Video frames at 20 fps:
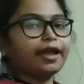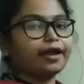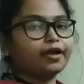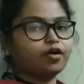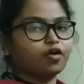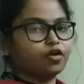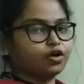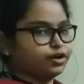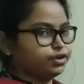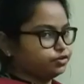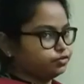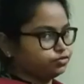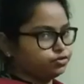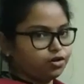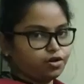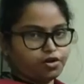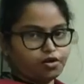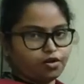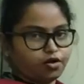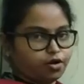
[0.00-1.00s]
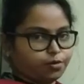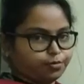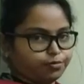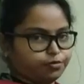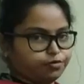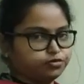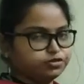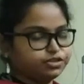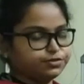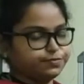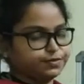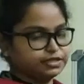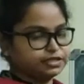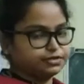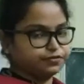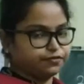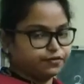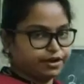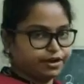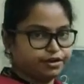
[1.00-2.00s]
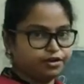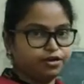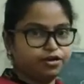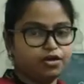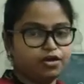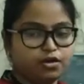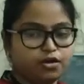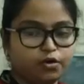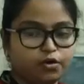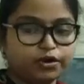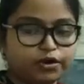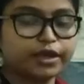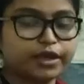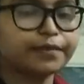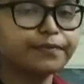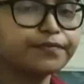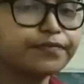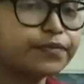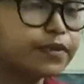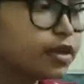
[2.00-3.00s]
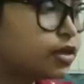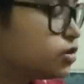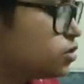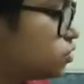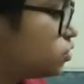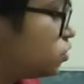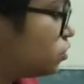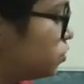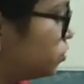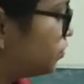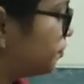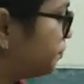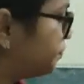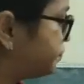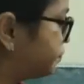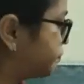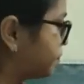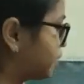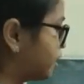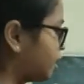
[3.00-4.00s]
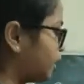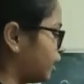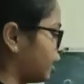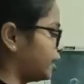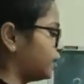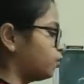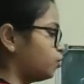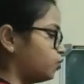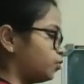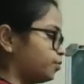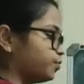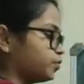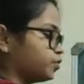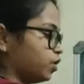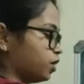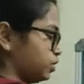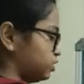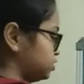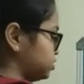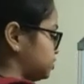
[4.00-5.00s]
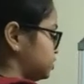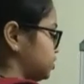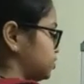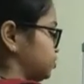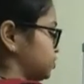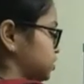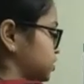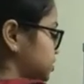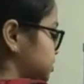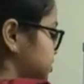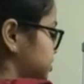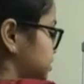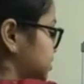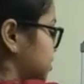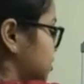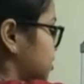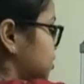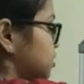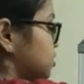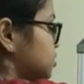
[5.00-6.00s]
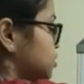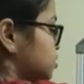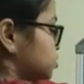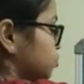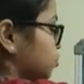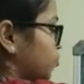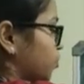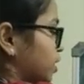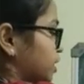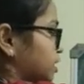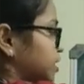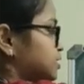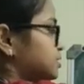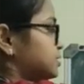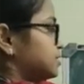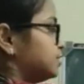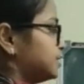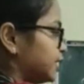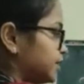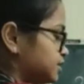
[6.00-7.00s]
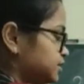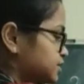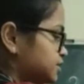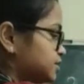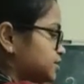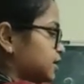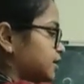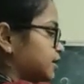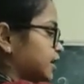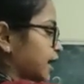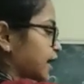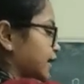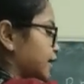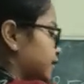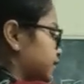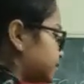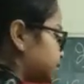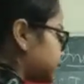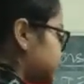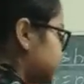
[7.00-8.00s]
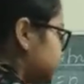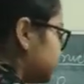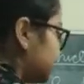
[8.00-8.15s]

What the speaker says: according to the opcode specified. Okay. So I hope you understand this. So what does register direct